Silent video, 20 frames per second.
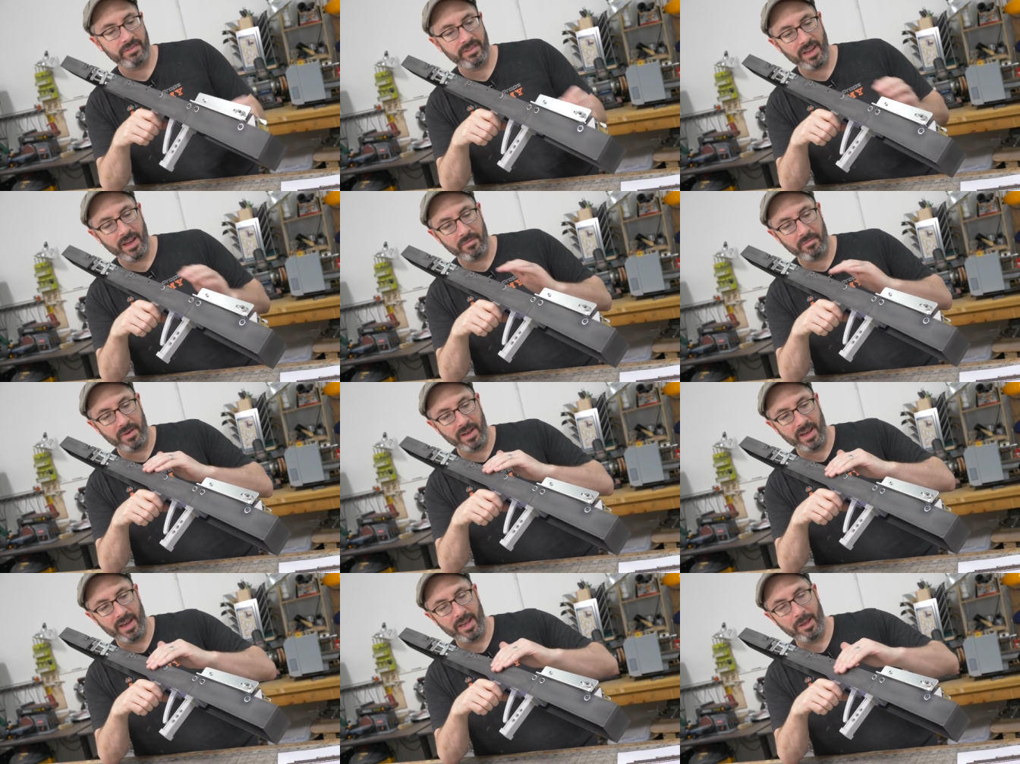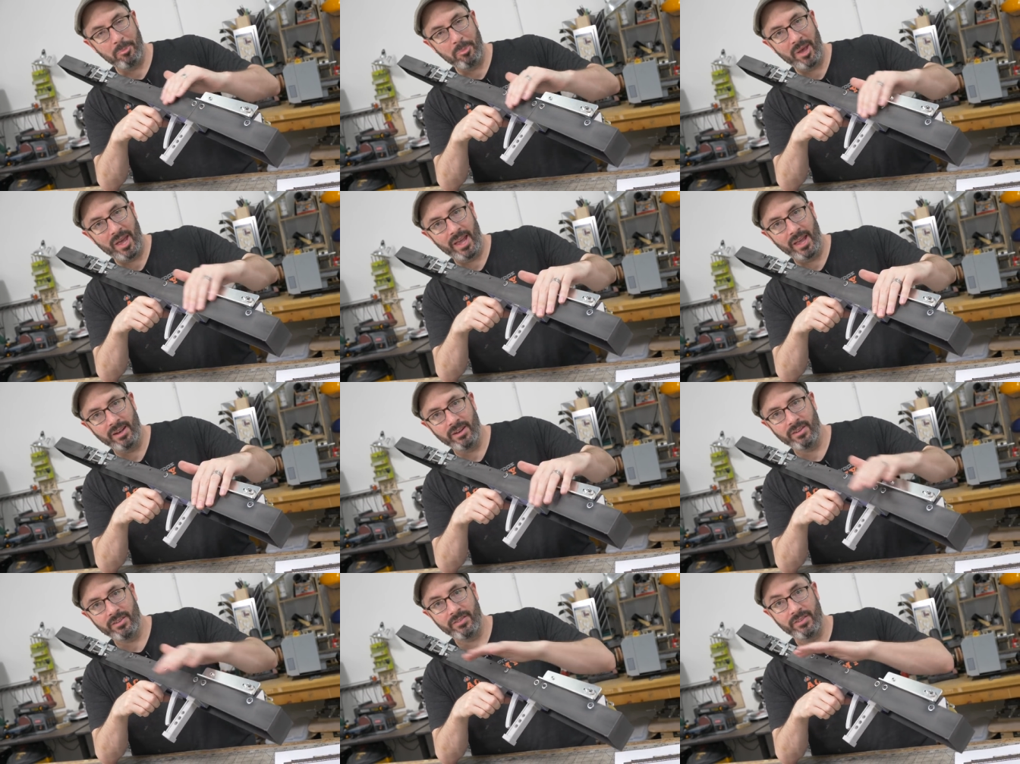Got my
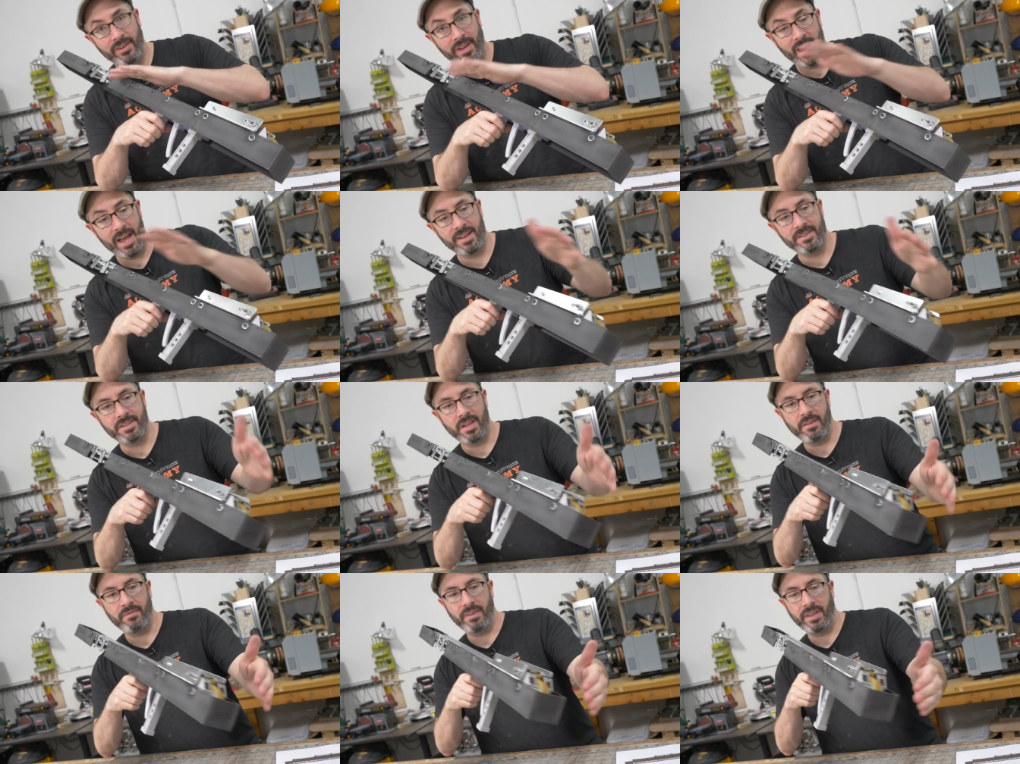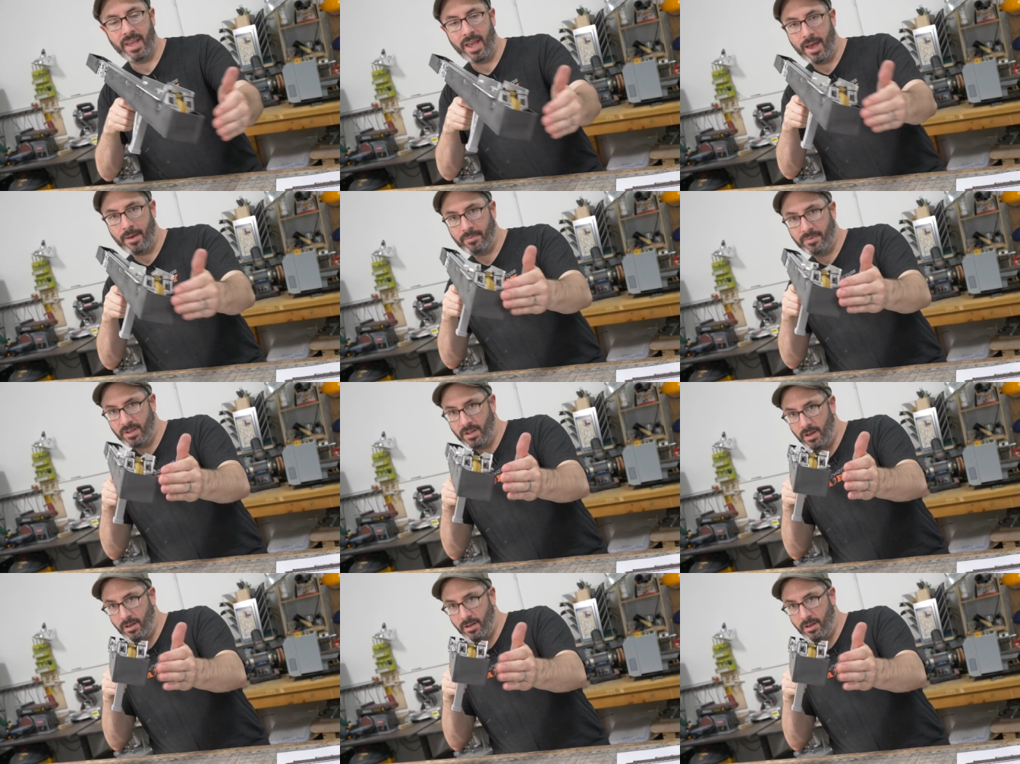panels attached. I even capped